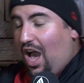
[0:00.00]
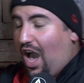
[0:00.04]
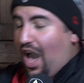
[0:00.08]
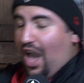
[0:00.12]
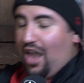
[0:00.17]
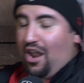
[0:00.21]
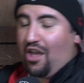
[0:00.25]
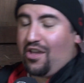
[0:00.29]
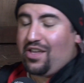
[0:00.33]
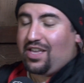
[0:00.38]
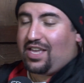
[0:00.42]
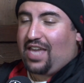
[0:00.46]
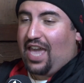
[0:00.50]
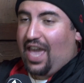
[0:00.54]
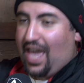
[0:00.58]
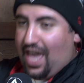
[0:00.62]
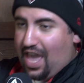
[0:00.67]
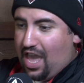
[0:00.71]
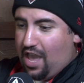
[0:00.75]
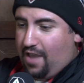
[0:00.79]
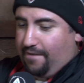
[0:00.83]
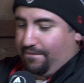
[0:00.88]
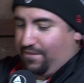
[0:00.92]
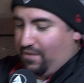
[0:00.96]
I don't
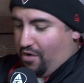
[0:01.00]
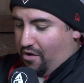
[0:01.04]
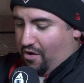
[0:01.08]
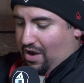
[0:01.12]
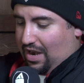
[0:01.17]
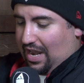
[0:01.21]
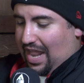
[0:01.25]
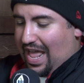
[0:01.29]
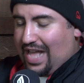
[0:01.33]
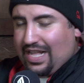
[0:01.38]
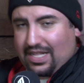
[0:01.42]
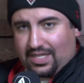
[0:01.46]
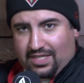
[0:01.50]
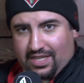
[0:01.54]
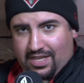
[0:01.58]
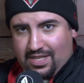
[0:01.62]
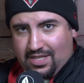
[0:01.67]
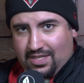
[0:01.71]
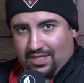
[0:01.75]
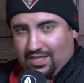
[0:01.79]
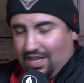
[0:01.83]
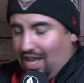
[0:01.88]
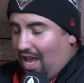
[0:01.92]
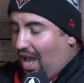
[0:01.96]
care if you were
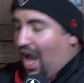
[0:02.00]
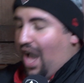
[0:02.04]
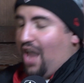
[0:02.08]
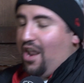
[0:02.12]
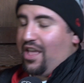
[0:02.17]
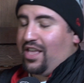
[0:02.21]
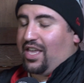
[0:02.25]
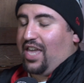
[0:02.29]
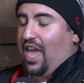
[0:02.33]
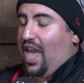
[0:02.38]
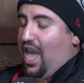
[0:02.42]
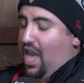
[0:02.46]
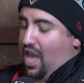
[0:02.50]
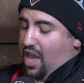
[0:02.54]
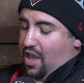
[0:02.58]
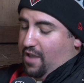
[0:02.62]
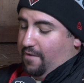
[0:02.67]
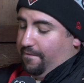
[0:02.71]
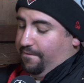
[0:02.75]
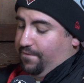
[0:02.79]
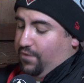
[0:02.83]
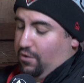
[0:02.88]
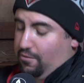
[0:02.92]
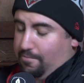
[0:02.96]
reluctant. I don't
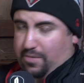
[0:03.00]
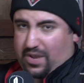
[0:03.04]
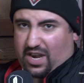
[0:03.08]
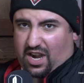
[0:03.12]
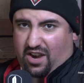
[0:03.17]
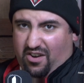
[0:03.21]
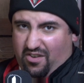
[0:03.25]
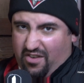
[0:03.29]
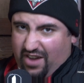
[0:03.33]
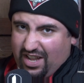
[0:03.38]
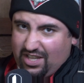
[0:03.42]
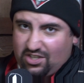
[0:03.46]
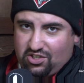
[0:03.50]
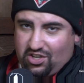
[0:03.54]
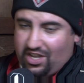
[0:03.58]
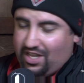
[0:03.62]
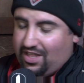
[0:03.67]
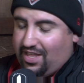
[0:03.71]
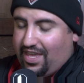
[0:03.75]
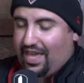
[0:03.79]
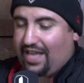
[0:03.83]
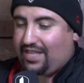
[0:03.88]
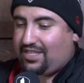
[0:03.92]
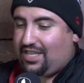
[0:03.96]
care if you
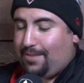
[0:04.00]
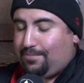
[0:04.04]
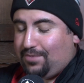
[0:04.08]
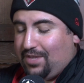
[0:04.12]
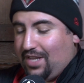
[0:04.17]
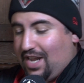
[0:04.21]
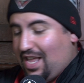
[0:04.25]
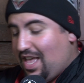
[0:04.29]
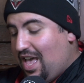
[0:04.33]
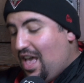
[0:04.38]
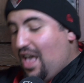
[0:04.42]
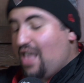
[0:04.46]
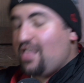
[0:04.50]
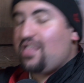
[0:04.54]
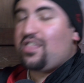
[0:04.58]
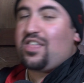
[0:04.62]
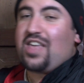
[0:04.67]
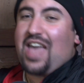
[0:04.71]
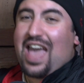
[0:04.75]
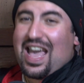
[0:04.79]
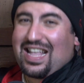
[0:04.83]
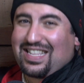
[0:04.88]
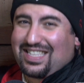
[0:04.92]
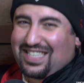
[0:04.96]
begrudgingly accepted it.
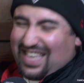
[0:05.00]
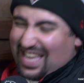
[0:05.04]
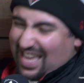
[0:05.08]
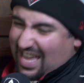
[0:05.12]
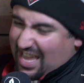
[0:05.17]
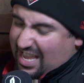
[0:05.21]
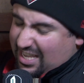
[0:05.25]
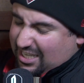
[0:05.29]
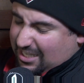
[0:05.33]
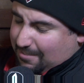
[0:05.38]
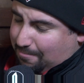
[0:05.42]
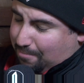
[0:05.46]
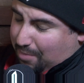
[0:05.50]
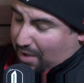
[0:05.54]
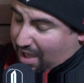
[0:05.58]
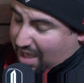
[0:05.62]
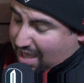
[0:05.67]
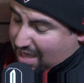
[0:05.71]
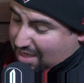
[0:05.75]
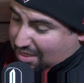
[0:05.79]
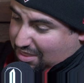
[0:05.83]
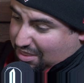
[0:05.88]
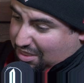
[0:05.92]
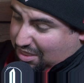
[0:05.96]
That is
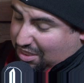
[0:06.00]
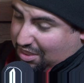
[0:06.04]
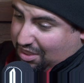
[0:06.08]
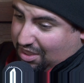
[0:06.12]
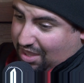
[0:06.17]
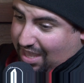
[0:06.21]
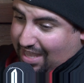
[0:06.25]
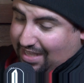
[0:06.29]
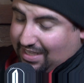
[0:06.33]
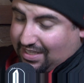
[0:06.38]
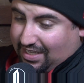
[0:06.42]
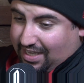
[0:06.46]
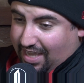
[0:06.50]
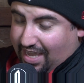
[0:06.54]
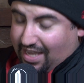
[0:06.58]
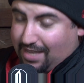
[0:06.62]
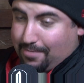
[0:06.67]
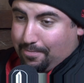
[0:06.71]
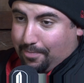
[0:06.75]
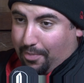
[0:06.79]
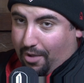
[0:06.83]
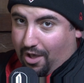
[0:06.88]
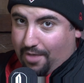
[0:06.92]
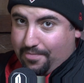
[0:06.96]

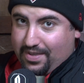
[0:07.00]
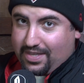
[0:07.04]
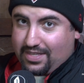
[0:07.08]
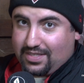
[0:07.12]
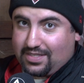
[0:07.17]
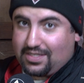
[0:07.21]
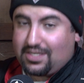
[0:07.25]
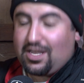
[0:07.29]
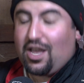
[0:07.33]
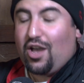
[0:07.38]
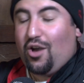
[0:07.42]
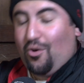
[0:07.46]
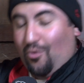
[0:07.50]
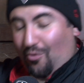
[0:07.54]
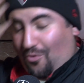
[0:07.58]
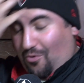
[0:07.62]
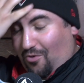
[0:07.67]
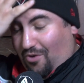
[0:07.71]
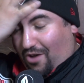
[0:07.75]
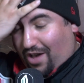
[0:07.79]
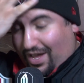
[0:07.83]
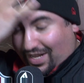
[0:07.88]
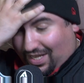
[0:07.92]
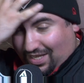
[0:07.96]
pathetic, Bombers.
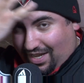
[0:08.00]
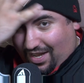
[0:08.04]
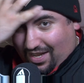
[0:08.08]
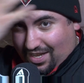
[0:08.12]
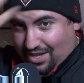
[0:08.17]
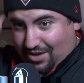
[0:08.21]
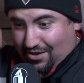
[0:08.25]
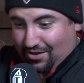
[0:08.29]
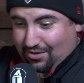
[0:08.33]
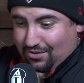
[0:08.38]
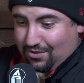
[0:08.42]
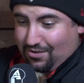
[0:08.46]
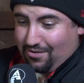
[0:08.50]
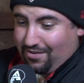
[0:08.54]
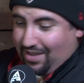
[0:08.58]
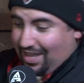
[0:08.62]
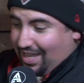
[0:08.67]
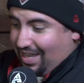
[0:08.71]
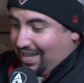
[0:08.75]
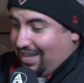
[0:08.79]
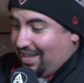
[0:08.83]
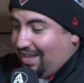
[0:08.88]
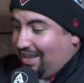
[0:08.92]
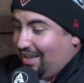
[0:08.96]
What are you
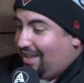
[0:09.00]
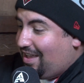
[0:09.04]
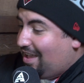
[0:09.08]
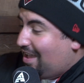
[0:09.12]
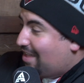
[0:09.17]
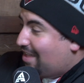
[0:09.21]
doing?